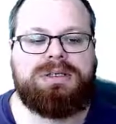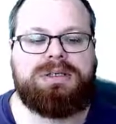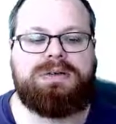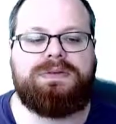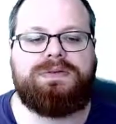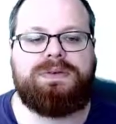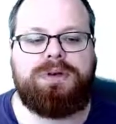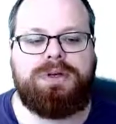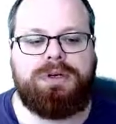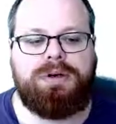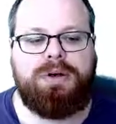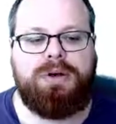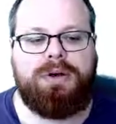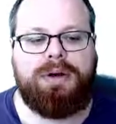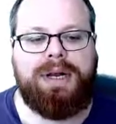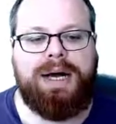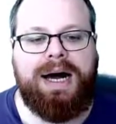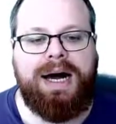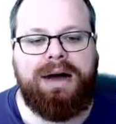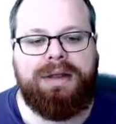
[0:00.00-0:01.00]
So for
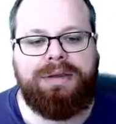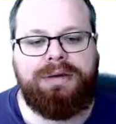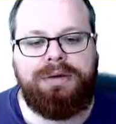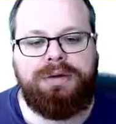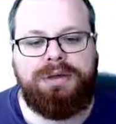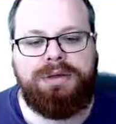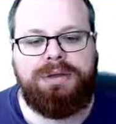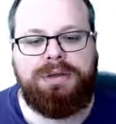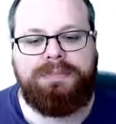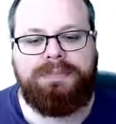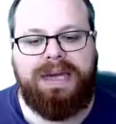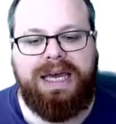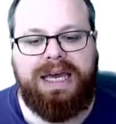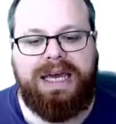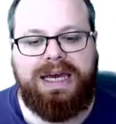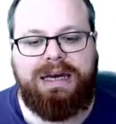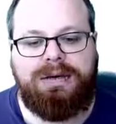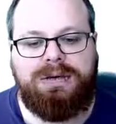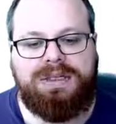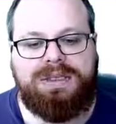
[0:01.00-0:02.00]
all other
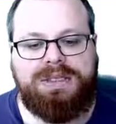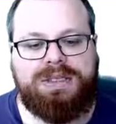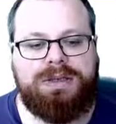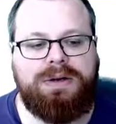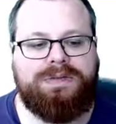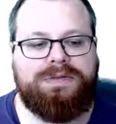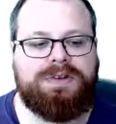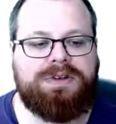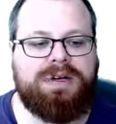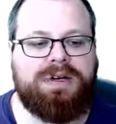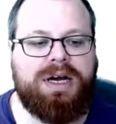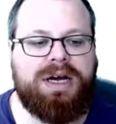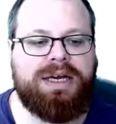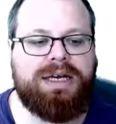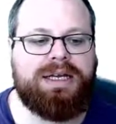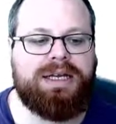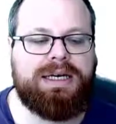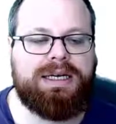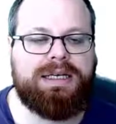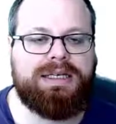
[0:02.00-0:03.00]
pairs of
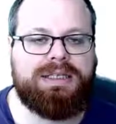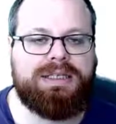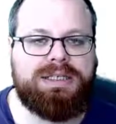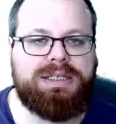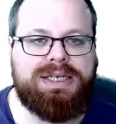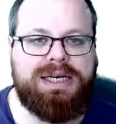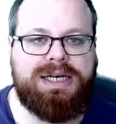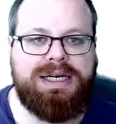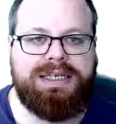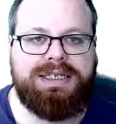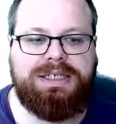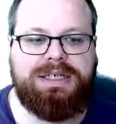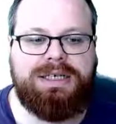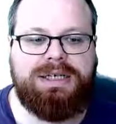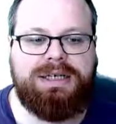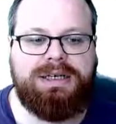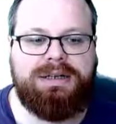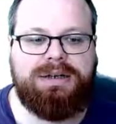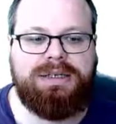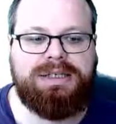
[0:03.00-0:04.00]
triangle and side,
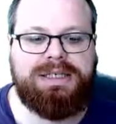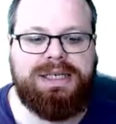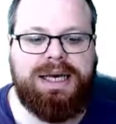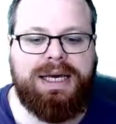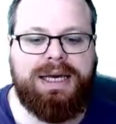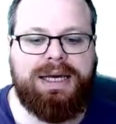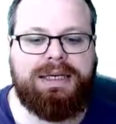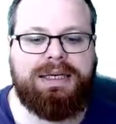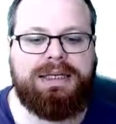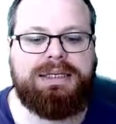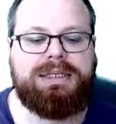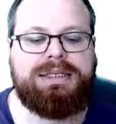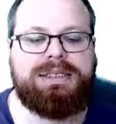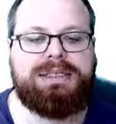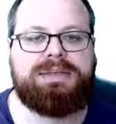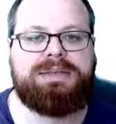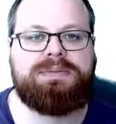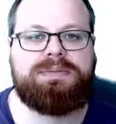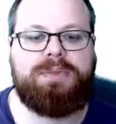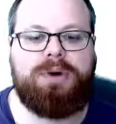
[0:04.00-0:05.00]
this angle is
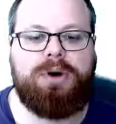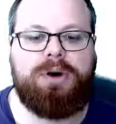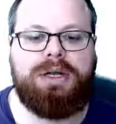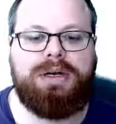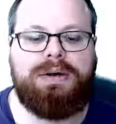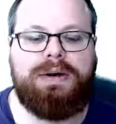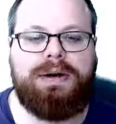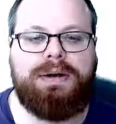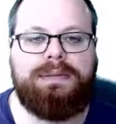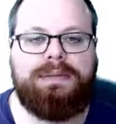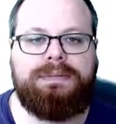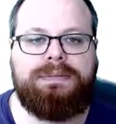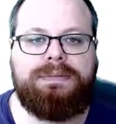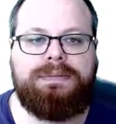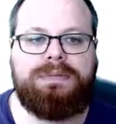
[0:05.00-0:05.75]
smaller.